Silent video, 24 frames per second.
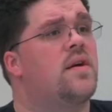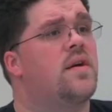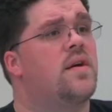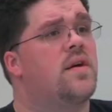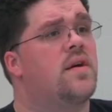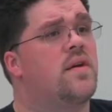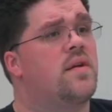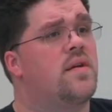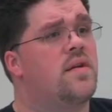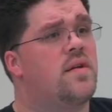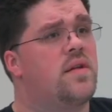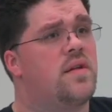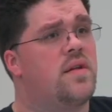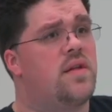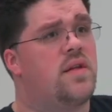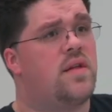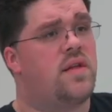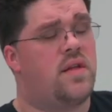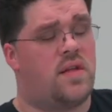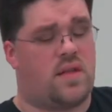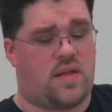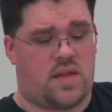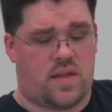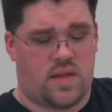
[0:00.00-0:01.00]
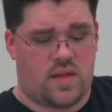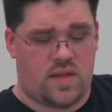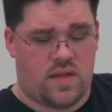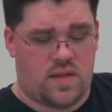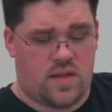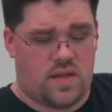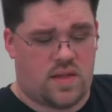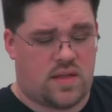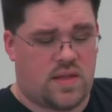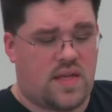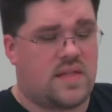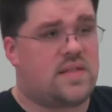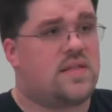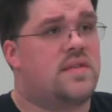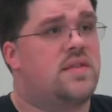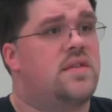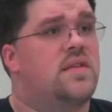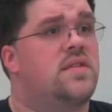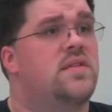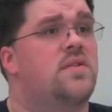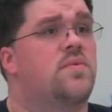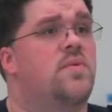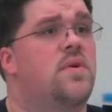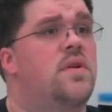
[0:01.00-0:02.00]
uh, that
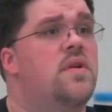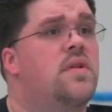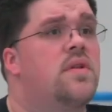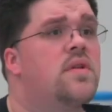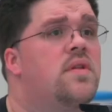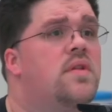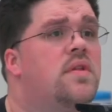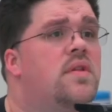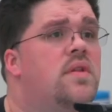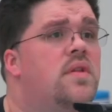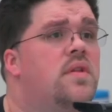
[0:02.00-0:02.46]
this one,